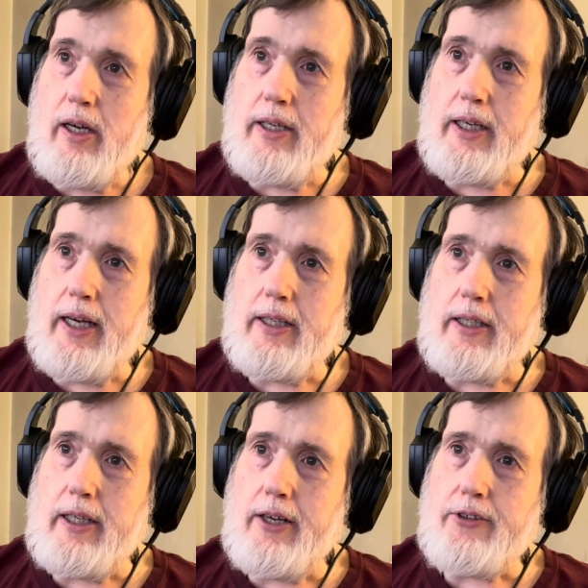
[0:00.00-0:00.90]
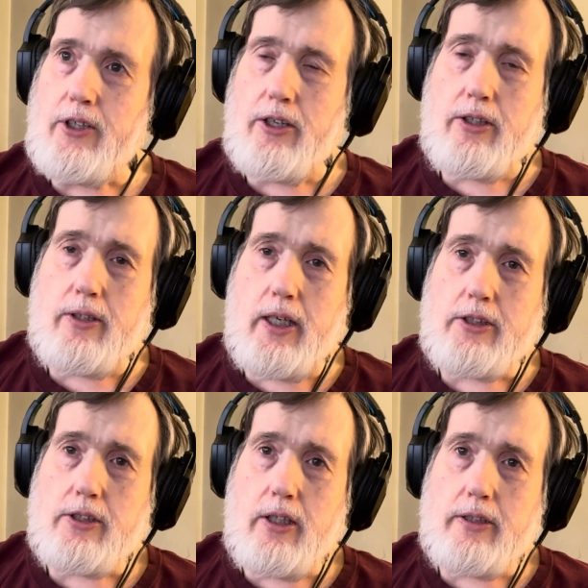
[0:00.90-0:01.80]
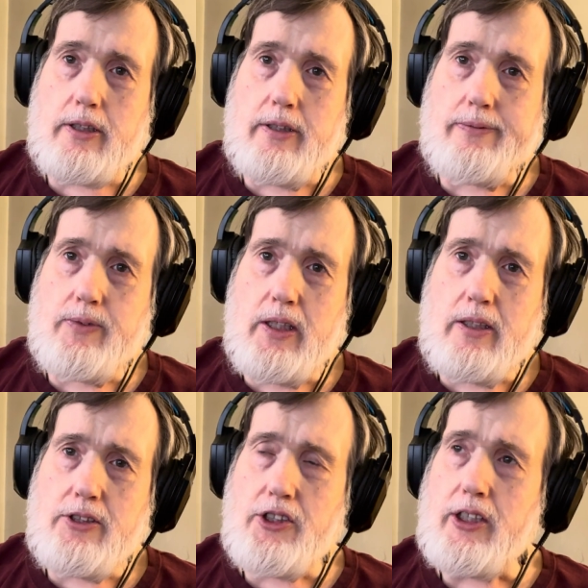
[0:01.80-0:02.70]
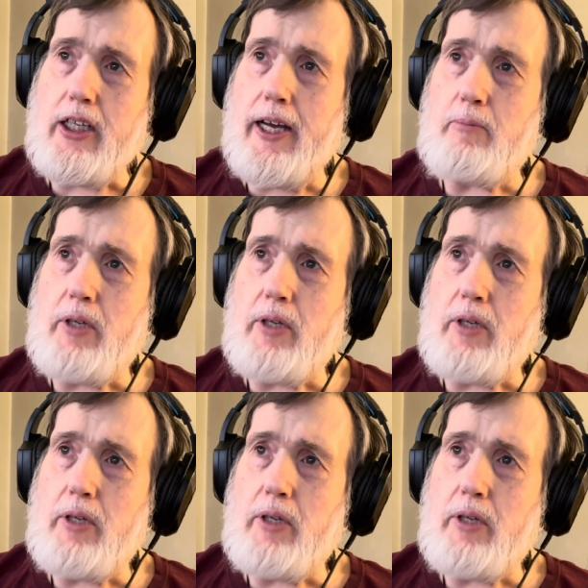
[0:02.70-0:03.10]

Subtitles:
And again, in the other article I saw, it She claimed